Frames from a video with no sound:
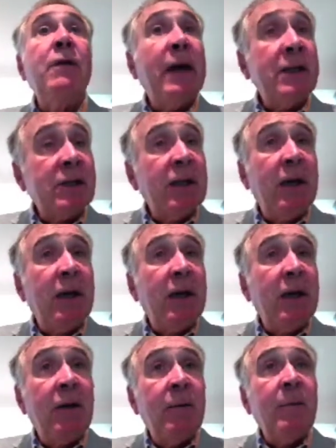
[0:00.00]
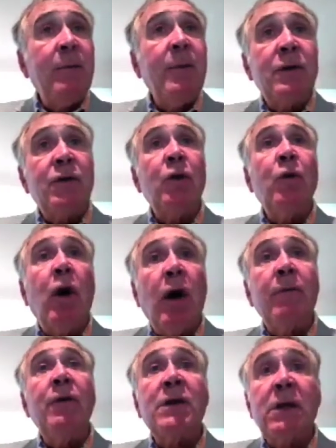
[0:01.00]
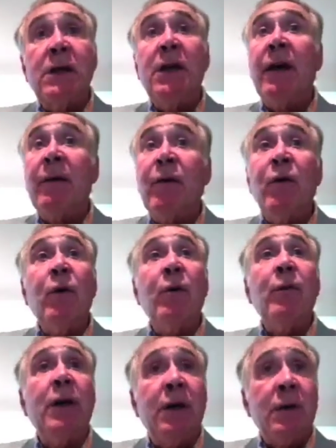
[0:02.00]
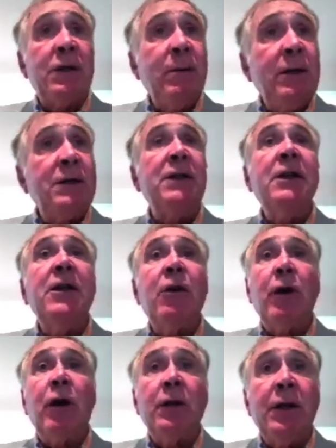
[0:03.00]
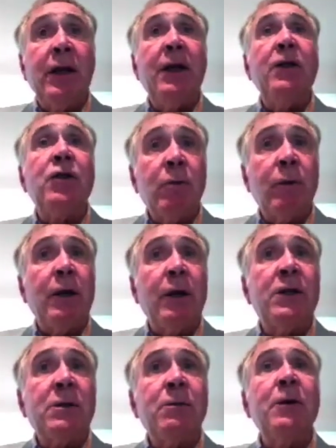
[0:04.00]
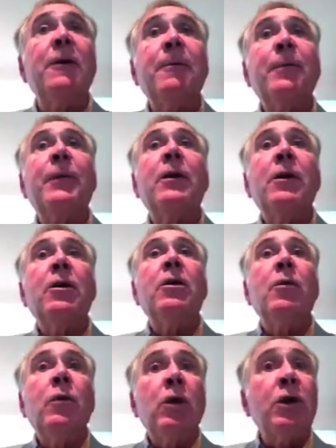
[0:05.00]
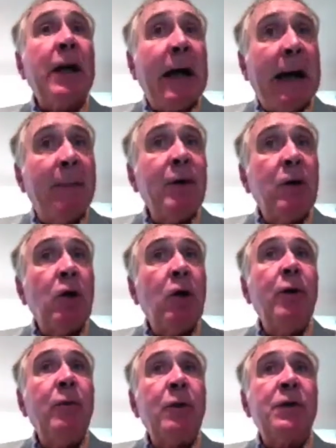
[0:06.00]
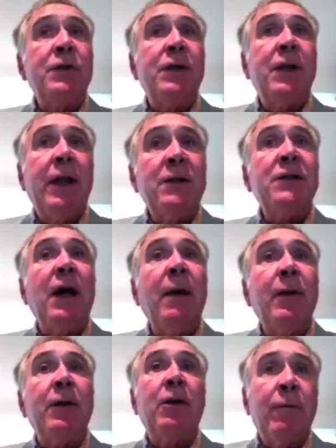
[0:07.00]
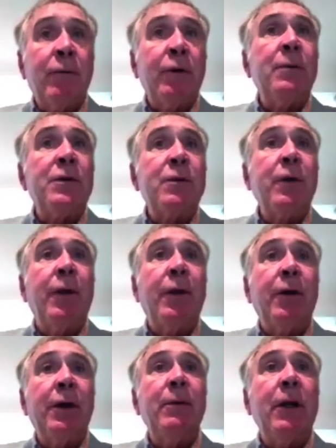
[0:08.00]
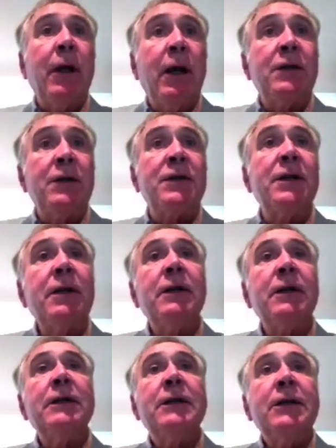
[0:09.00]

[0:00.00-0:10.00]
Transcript: We investigate them, and so obviously in everyone we get their CBC, their LDH, their blood smear. We look at haptoglobin, which is an enzyme that confirms whether they're hemolyzing.